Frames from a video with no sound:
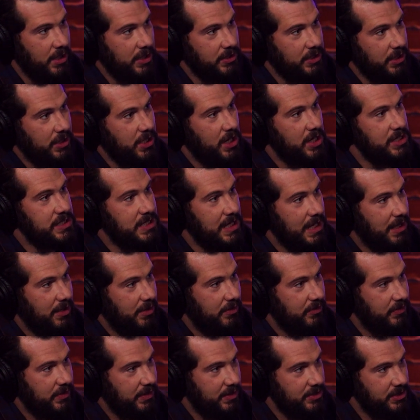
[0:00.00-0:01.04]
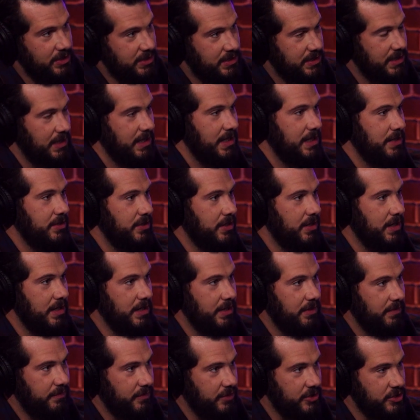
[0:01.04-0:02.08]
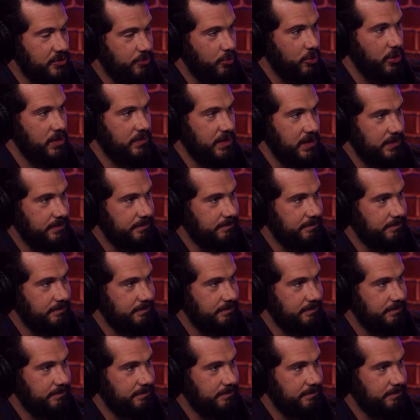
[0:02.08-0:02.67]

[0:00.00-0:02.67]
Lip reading: look at the cartels. They're just... they're in there for the sport of it.